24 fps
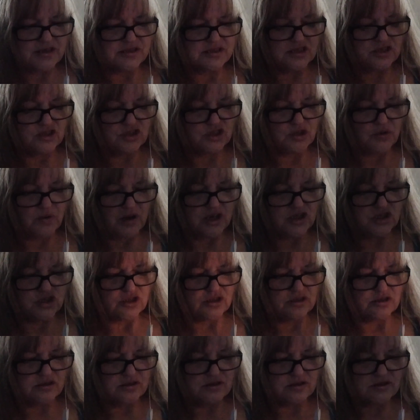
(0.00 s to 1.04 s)

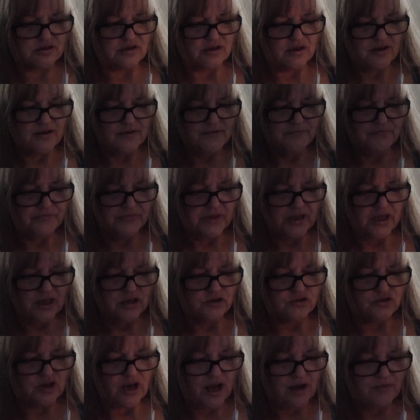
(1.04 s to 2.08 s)
situations,
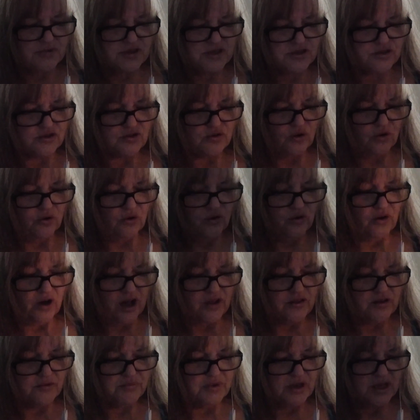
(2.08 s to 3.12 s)
dramas, or
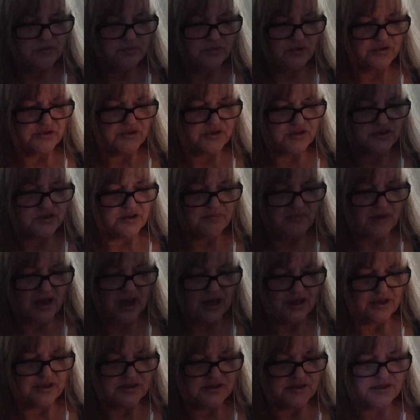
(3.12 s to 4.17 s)
other people's
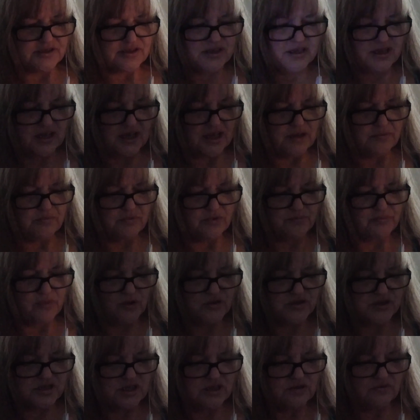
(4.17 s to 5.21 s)
demands. Keep a
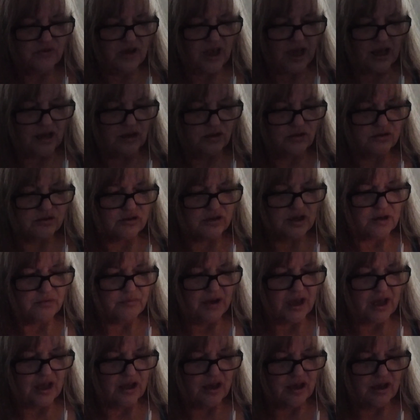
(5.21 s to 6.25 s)
positive outlook
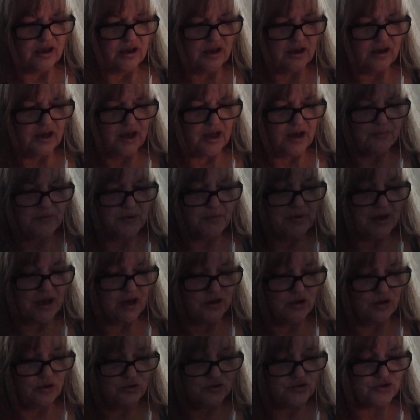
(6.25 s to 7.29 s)

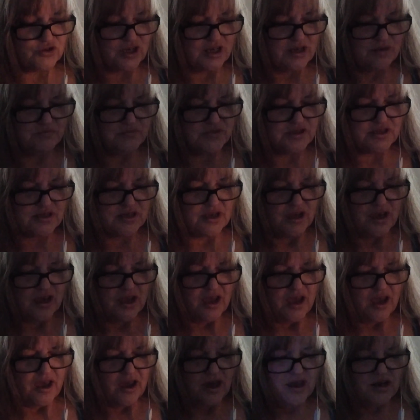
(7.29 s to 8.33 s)
about your dreams,
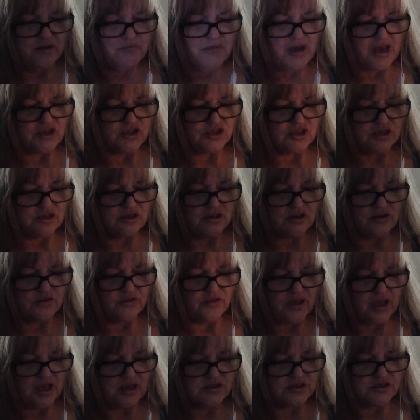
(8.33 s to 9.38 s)
and imagine
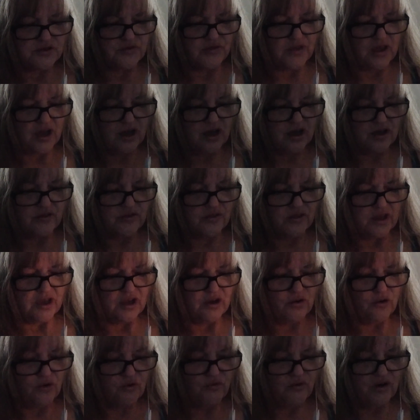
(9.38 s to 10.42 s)
that
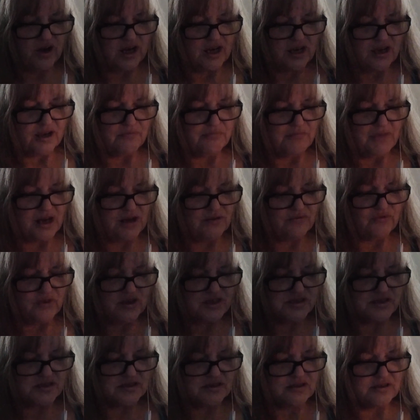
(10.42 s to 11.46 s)
they're already
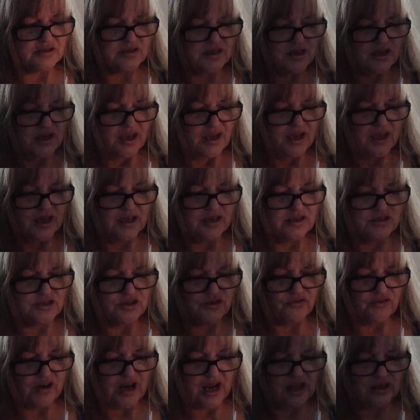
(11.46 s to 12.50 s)
manifested
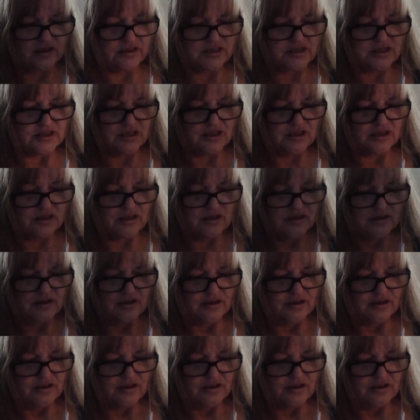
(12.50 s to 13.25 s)
into reality.